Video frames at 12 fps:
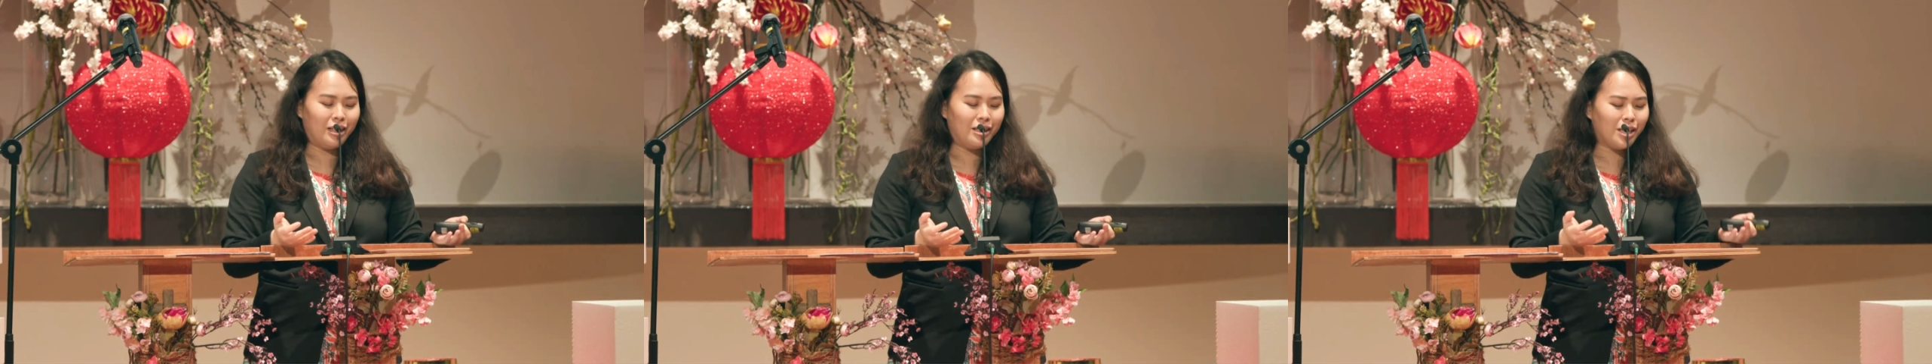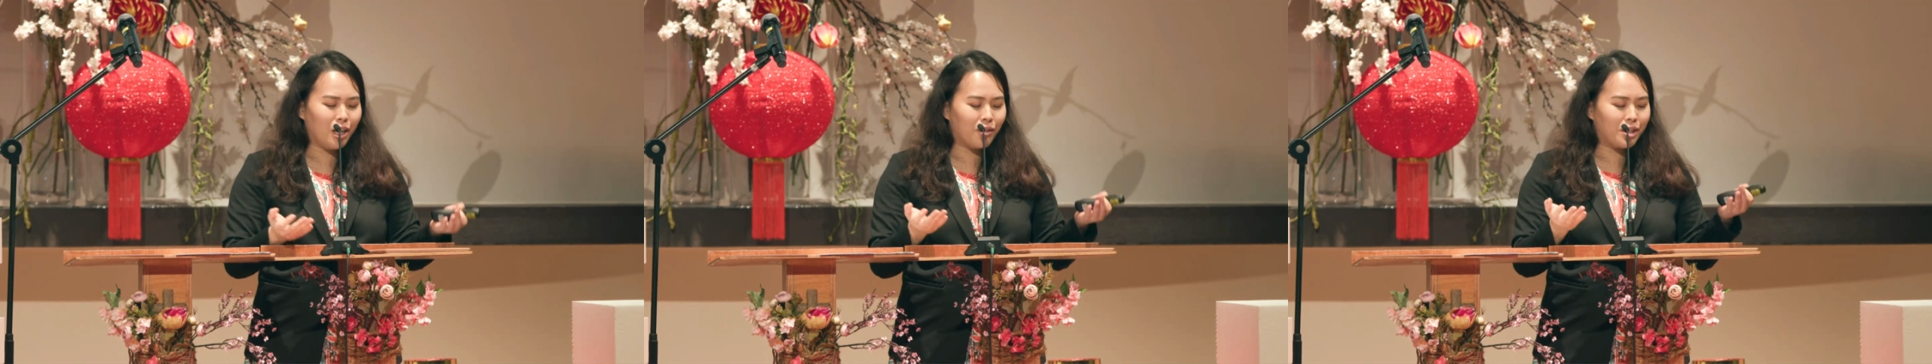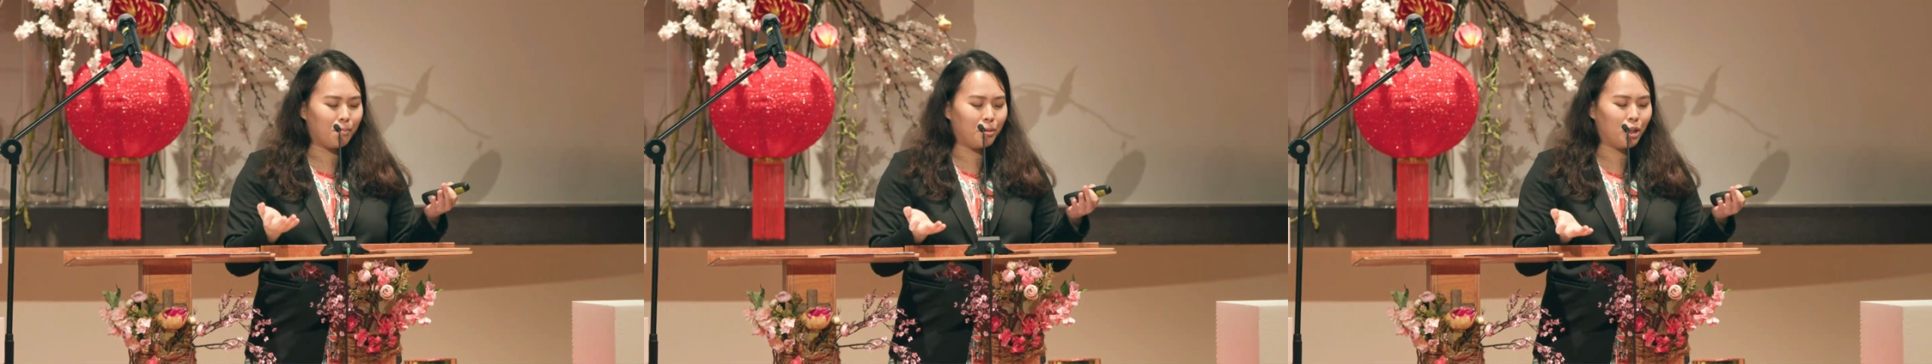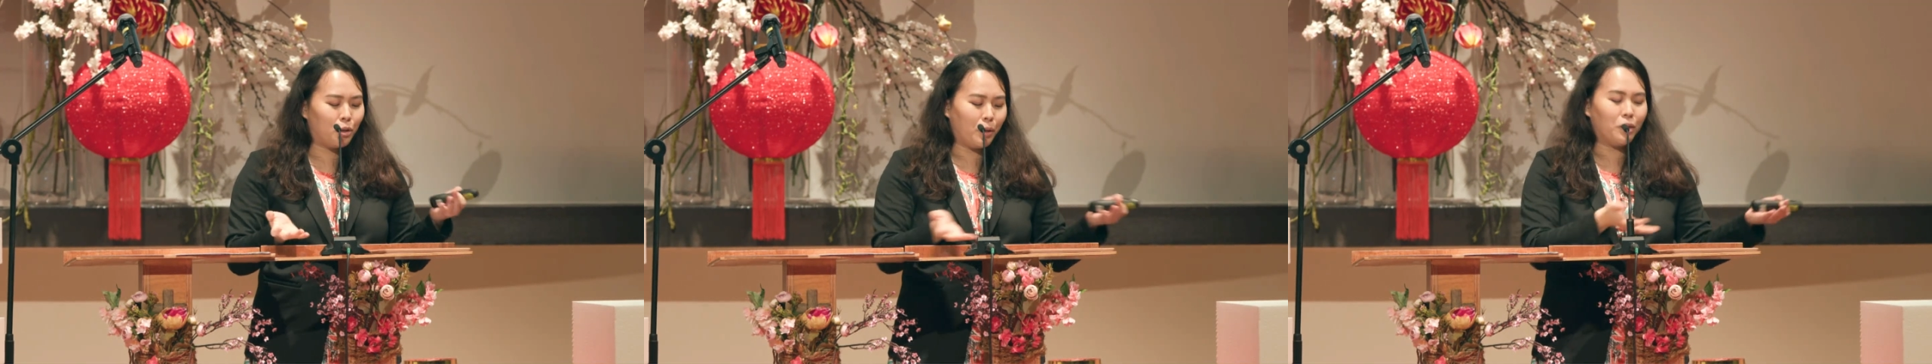instead of
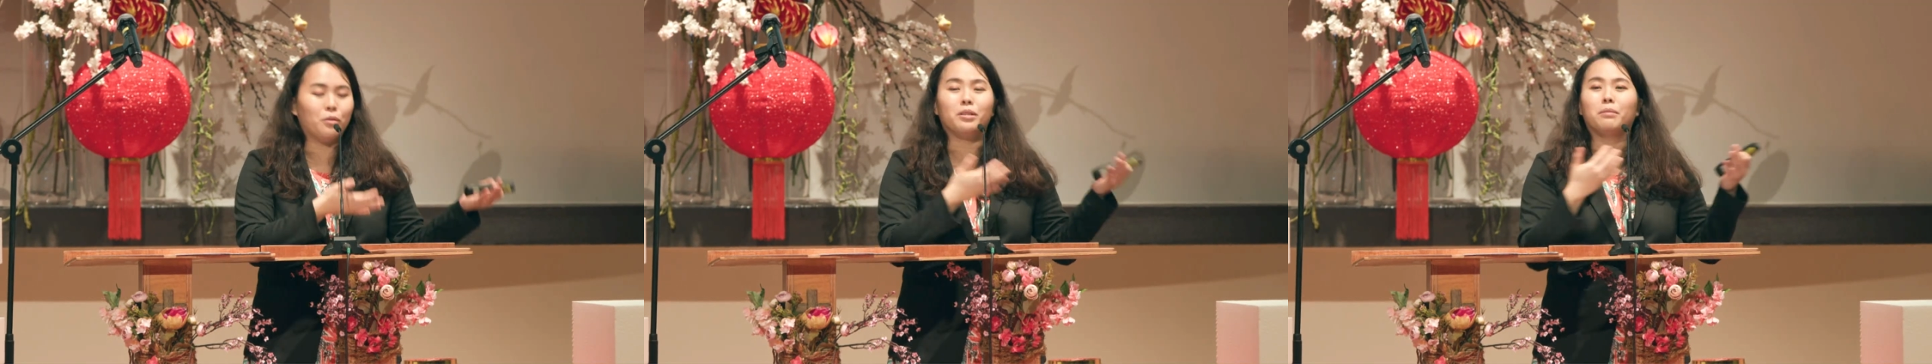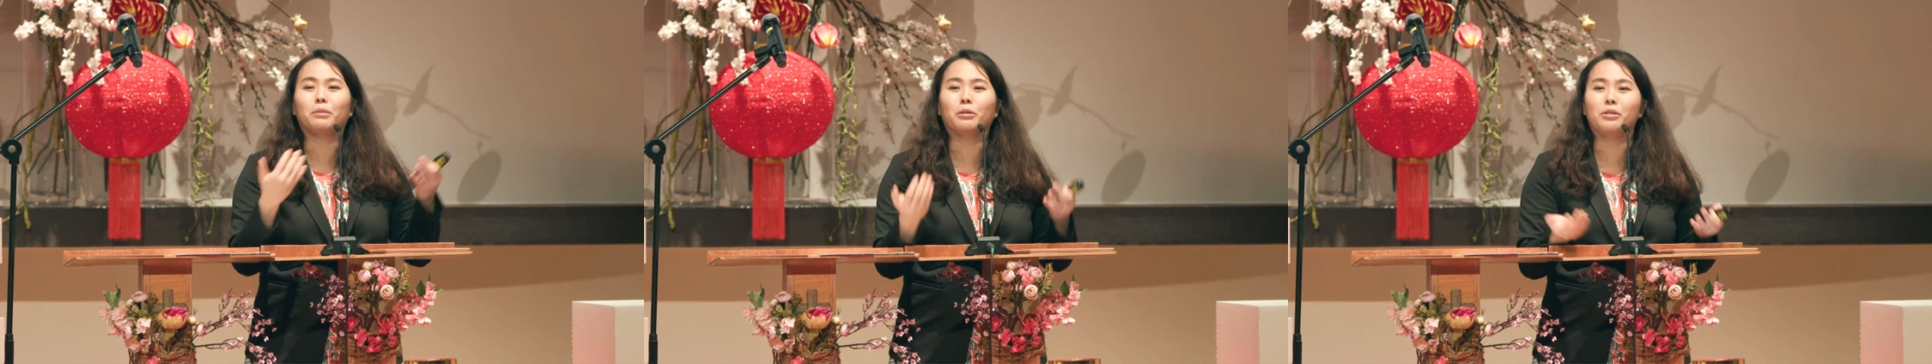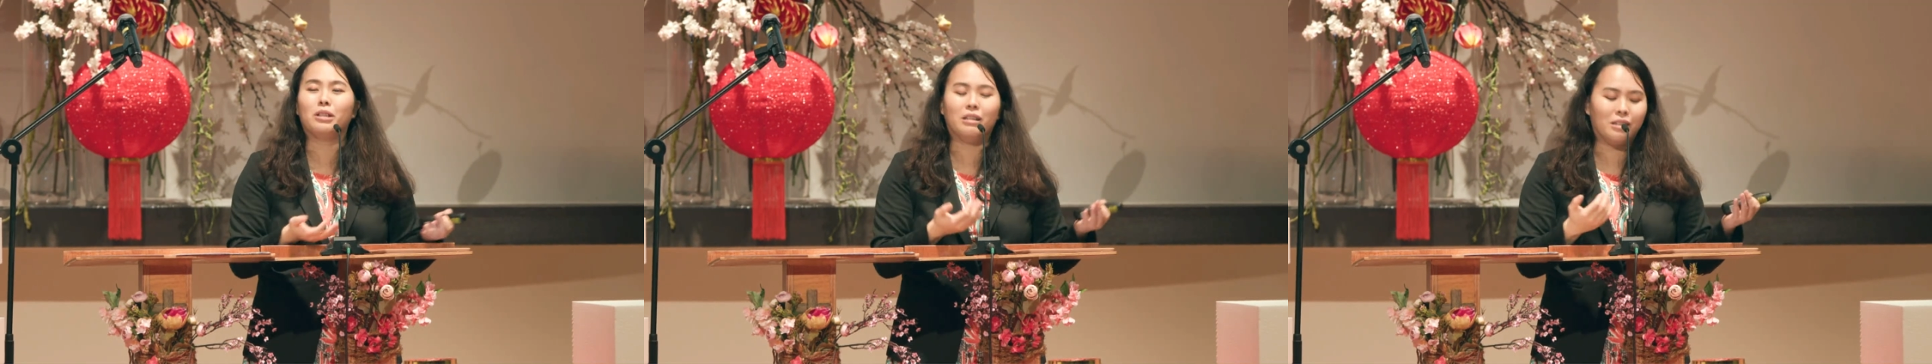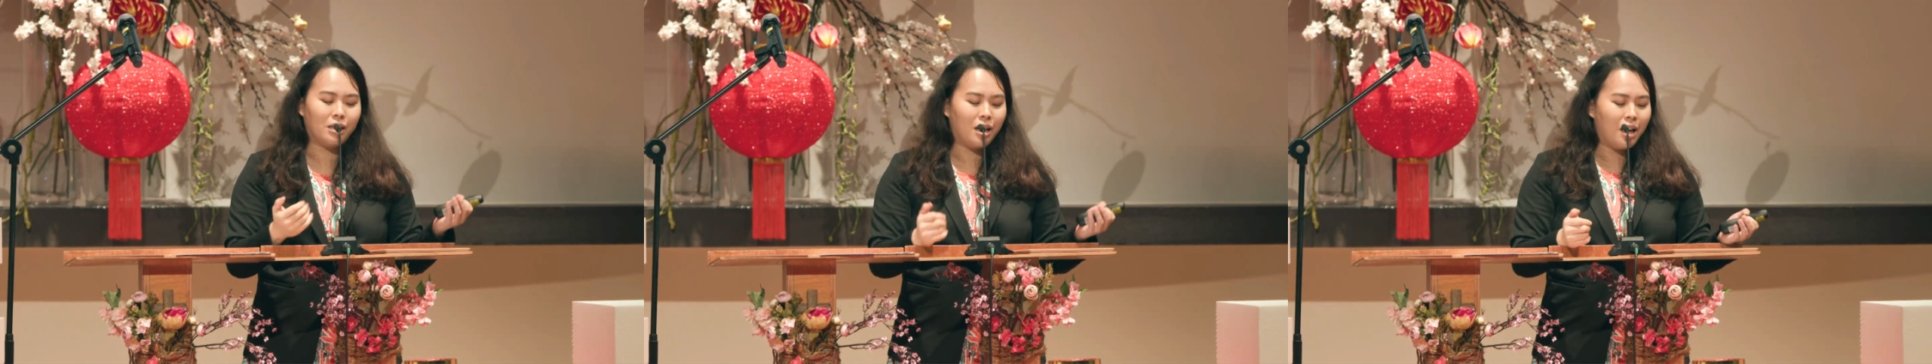simply going through the
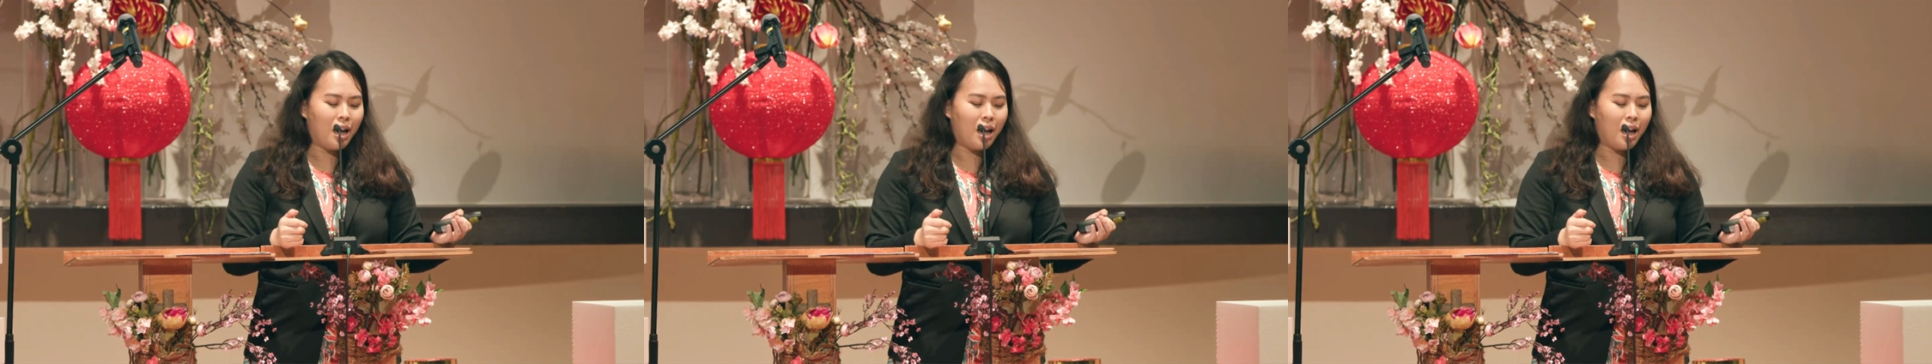motions,